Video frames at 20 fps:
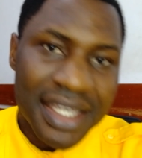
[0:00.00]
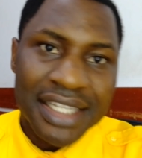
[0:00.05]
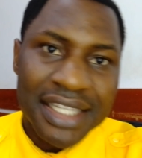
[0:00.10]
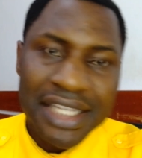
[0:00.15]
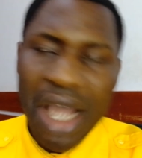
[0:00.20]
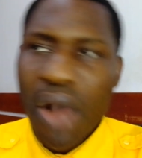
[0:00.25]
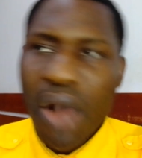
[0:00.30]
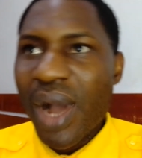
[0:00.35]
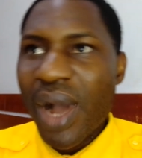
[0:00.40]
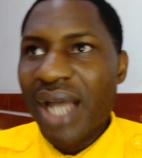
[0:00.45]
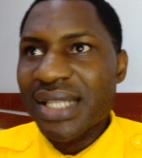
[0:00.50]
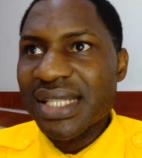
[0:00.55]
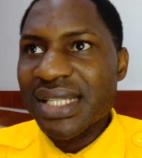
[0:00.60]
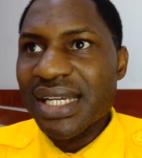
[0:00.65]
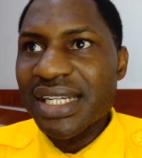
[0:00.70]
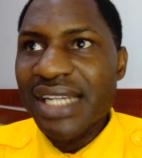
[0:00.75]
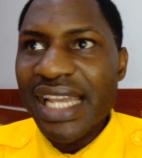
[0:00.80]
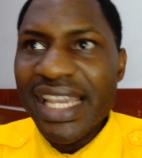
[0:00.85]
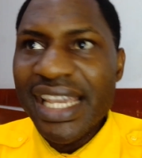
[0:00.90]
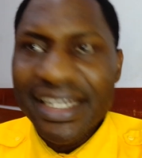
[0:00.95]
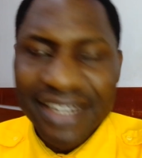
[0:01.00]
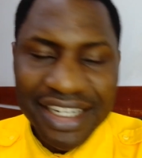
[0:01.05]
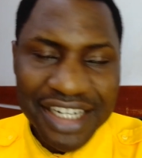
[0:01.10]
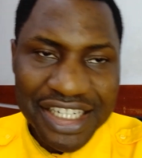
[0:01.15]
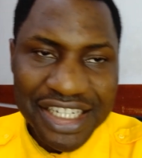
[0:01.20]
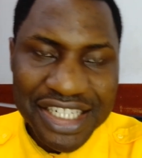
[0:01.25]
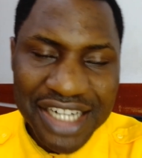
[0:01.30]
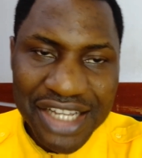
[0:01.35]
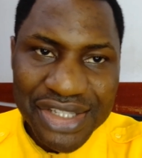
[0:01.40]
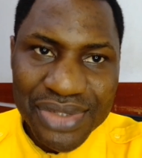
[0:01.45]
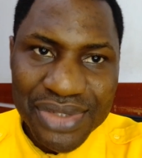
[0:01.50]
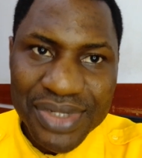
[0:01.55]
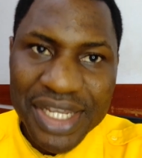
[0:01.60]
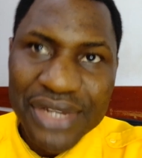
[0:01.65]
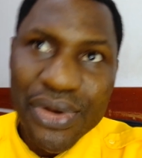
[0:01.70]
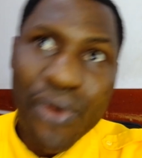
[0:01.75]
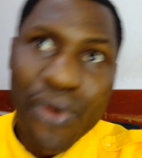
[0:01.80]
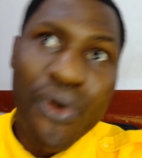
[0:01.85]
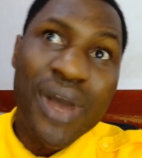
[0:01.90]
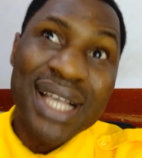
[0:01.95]
Now, as an international
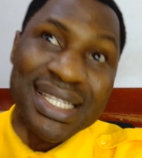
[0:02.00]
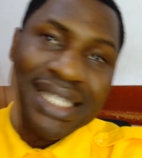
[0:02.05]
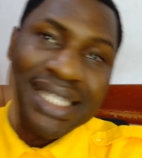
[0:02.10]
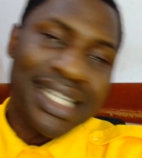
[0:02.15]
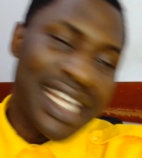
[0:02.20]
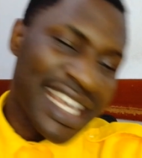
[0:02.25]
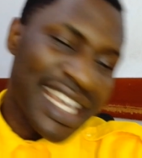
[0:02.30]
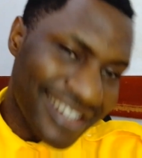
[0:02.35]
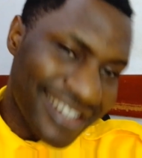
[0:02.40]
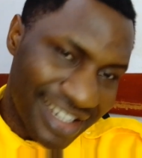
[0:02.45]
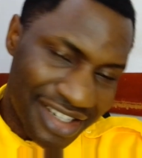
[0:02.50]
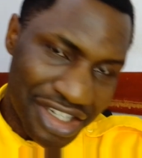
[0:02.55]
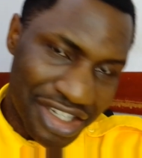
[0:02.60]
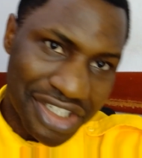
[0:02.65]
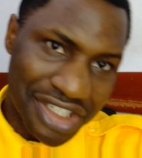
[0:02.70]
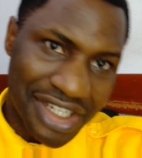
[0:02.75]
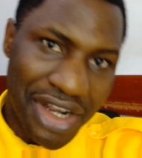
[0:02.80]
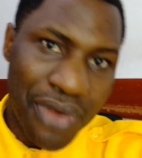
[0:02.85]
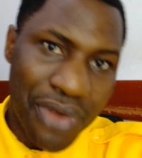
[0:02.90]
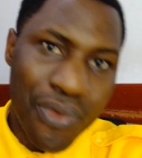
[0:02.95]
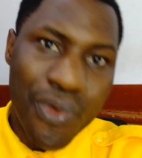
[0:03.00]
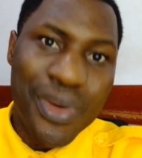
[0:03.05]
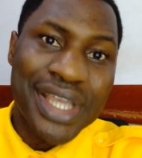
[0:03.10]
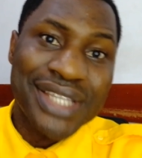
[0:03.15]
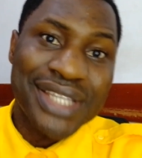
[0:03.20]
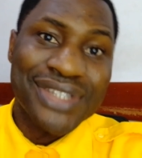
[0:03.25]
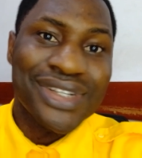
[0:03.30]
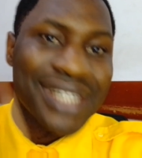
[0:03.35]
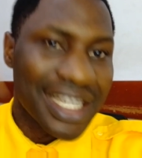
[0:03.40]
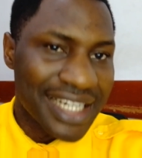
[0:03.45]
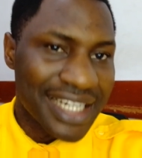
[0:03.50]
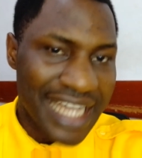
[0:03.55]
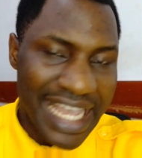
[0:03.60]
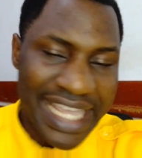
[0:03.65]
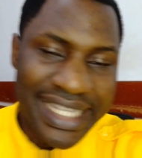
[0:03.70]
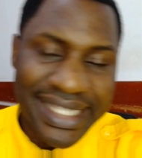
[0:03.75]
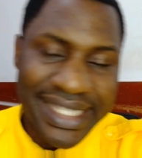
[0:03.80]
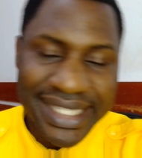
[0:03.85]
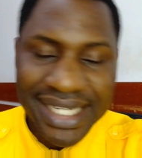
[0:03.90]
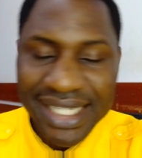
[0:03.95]
student or as an international who is not an
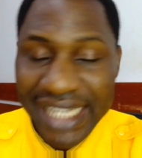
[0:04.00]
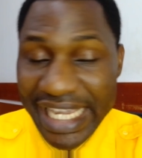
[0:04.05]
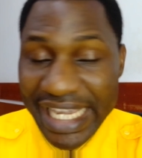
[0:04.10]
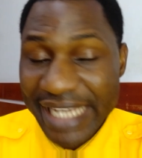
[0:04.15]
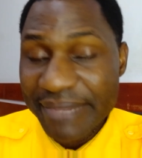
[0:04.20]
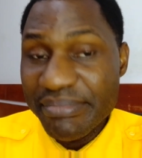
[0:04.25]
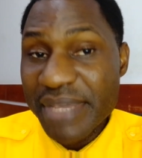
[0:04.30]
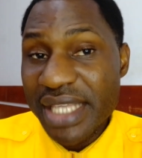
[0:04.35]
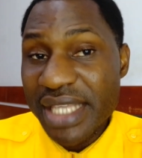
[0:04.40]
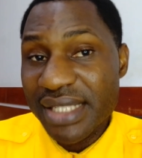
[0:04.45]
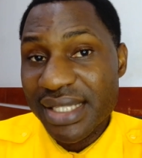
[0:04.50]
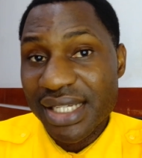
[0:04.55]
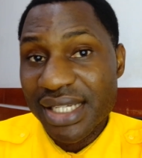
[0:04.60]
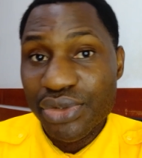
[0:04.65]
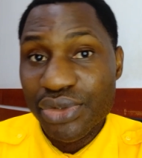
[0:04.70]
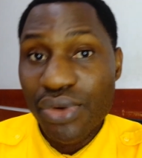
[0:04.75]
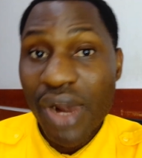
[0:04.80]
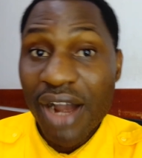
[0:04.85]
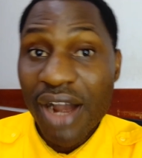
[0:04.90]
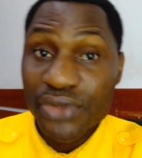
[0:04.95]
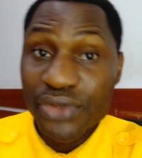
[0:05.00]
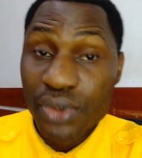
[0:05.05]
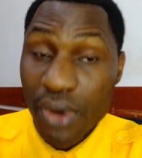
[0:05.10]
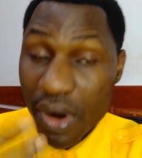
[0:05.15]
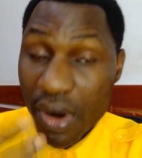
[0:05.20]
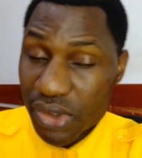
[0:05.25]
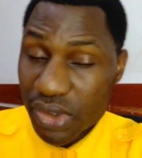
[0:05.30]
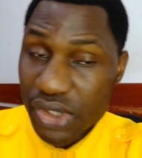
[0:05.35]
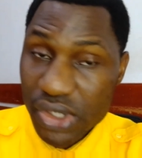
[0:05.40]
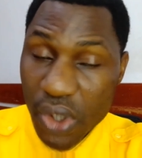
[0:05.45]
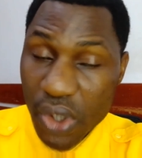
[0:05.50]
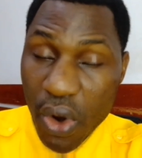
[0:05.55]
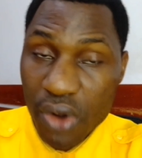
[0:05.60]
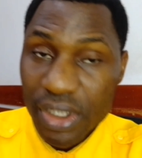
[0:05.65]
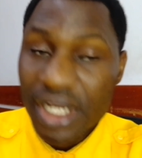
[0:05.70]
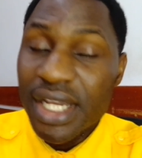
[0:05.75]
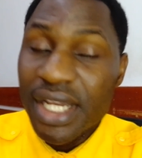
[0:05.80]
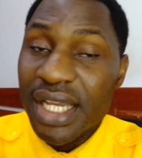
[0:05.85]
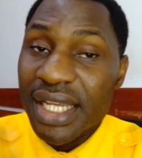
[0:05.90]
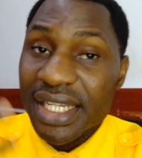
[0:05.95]
Indian, it means that you have to
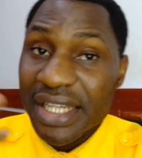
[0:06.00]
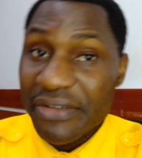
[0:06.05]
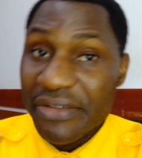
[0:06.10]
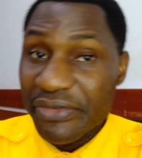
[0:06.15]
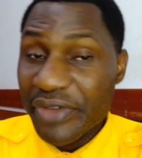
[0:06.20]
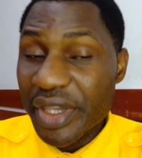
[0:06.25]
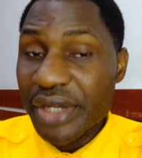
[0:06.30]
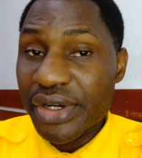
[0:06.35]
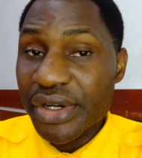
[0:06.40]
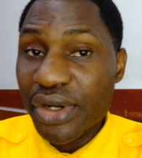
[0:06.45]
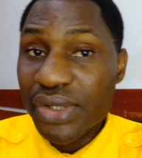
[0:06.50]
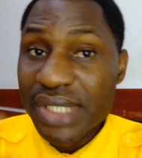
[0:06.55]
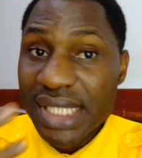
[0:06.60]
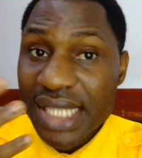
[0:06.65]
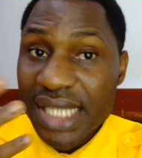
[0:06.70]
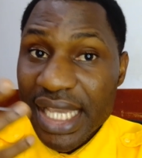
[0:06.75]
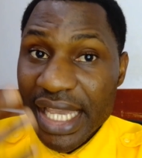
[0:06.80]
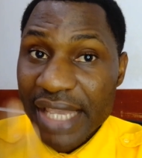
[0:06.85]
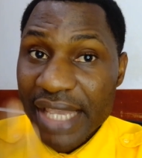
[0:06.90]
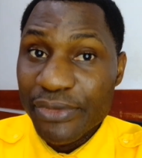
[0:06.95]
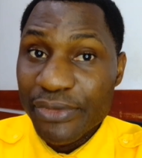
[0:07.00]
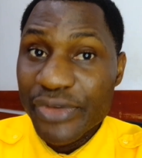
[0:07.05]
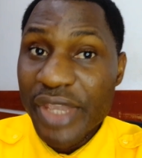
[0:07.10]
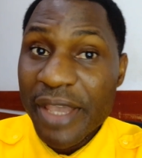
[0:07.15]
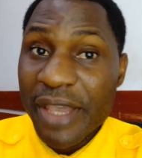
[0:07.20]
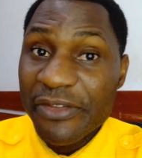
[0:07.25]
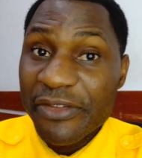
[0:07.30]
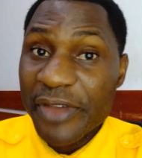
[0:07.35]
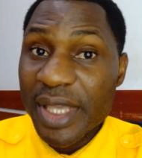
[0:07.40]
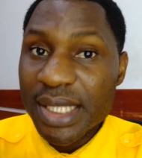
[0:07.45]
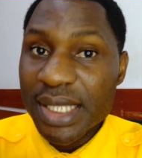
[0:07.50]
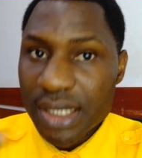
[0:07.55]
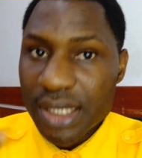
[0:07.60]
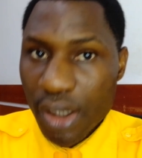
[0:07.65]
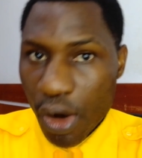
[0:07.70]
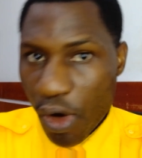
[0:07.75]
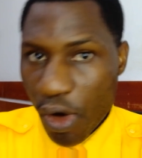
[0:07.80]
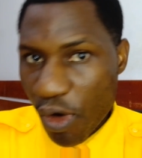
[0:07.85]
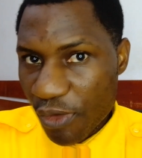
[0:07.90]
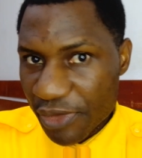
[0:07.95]
consult the various VFS
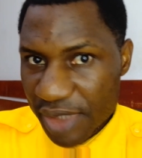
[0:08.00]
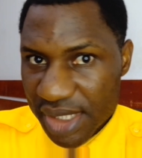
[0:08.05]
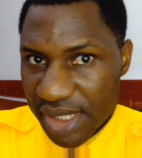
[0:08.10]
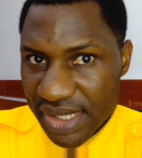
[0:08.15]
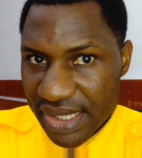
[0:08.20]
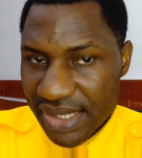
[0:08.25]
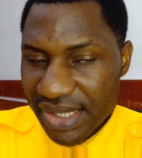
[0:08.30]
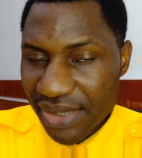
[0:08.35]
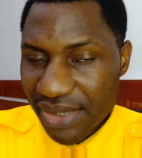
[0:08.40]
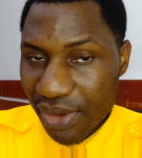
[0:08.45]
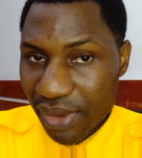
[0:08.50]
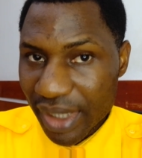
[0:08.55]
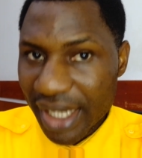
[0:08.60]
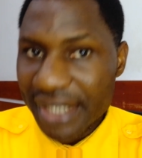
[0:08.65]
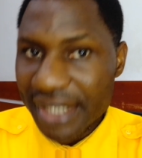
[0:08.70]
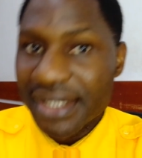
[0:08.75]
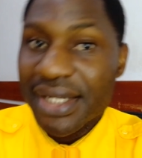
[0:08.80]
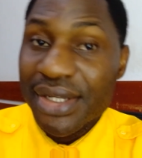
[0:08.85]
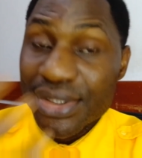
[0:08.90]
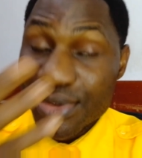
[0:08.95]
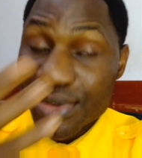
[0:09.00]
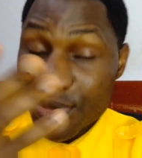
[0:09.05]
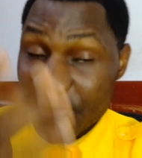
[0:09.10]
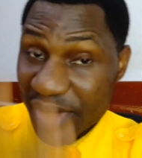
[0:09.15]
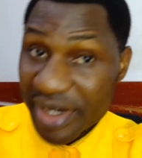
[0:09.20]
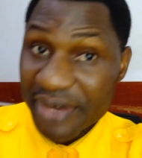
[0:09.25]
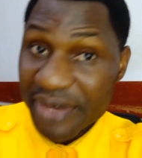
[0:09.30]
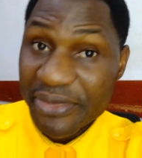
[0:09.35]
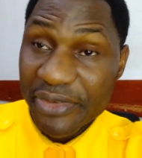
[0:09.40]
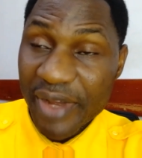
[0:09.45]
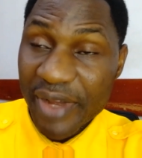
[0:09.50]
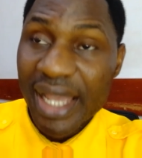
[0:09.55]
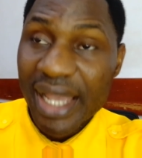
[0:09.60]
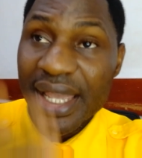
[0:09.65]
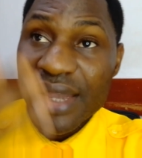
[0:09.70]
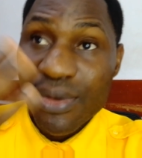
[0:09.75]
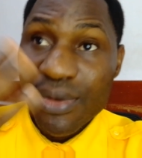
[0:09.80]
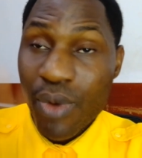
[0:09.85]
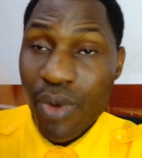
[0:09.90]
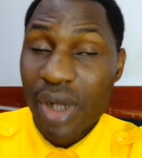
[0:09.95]
offices, all right, to verify
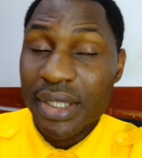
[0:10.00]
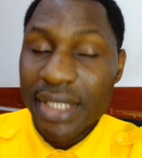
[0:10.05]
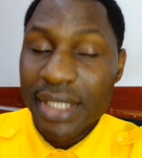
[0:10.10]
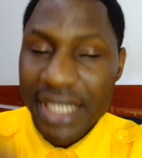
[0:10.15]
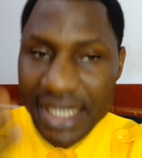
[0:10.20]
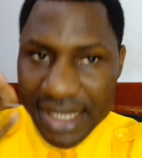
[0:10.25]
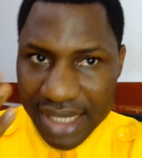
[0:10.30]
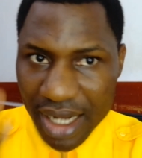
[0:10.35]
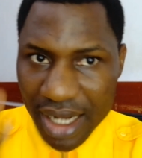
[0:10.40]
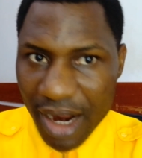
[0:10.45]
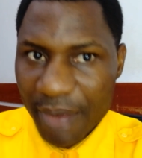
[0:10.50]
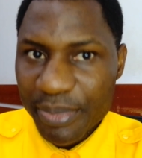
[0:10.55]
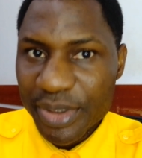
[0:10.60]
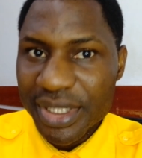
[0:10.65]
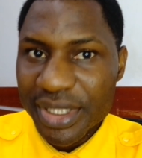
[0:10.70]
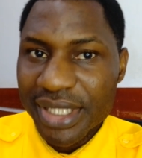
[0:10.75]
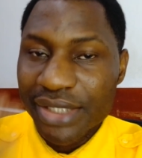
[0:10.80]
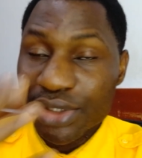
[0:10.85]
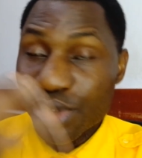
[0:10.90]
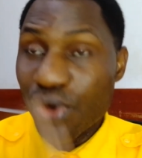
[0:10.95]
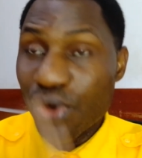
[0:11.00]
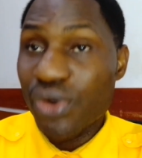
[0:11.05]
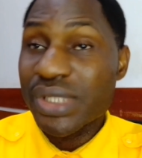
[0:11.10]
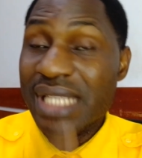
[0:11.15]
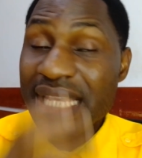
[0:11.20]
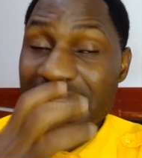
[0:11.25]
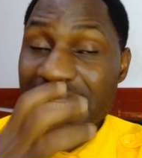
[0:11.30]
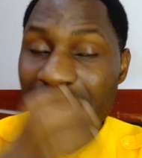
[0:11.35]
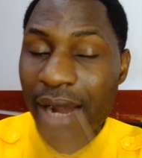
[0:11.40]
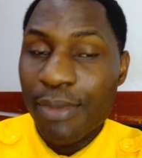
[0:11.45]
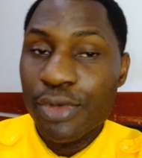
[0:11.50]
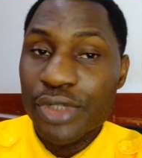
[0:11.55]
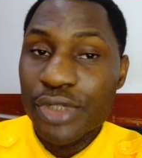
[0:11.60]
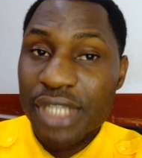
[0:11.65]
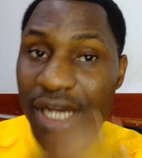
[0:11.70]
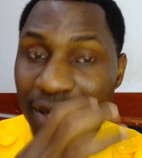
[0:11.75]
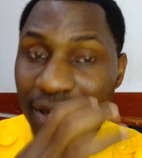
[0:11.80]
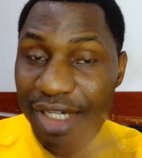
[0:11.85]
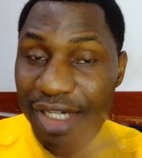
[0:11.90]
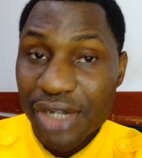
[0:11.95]
what is happening. Those in
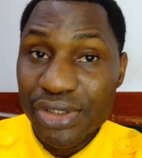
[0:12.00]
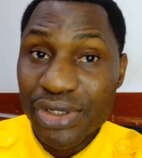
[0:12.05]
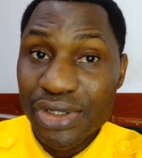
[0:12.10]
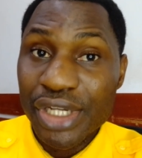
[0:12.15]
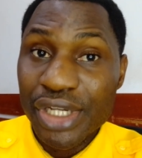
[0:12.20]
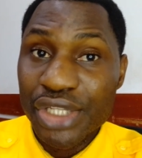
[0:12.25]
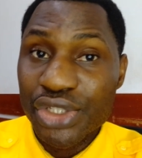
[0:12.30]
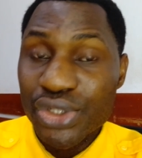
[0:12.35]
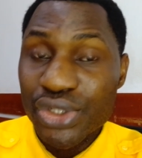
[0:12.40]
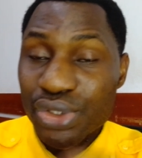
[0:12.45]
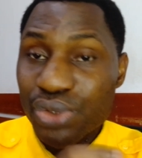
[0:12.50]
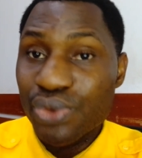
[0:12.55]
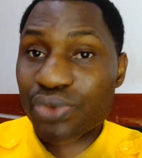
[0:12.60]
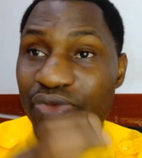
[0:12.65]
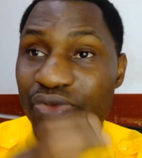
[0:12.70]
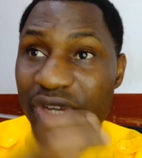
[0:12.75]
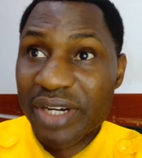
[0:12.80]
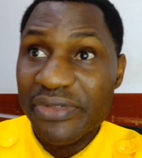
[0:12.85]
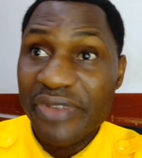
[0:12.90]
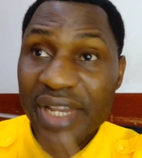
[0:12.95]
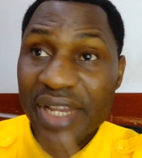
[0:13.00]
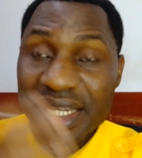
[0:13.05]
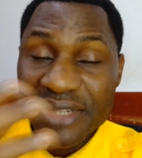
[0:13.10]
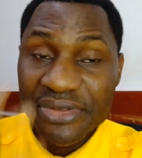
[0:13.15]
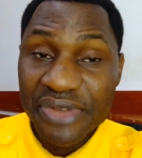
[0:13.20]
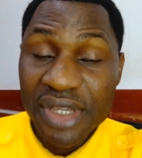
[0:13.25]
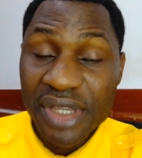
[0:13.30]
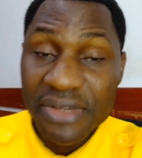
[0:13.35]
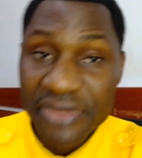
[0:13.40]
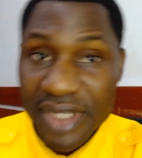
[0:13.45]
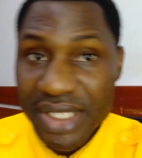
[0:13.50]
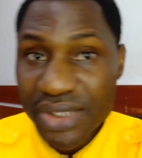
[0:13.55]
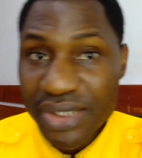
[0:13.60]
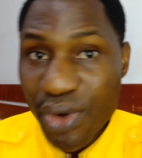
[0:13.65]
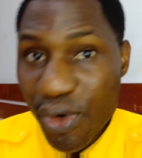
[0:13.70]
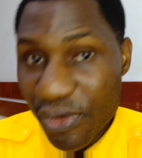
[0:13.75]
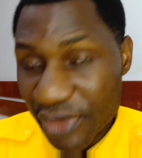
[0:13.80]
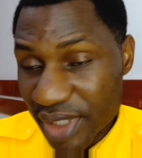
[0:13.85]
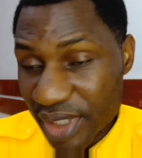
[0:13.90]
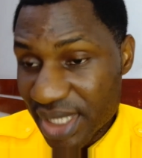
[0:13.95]
Abuja, I'm now talking to you, verify the VFS
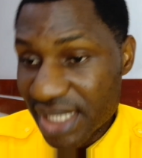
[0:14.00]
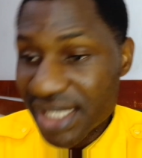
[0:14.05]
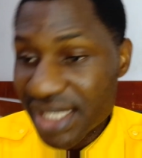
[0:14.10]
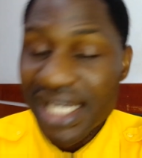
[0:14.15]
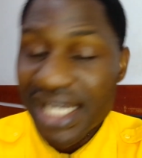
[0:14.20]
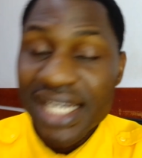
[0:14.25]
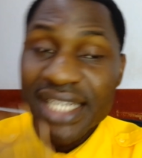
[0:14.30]
offices.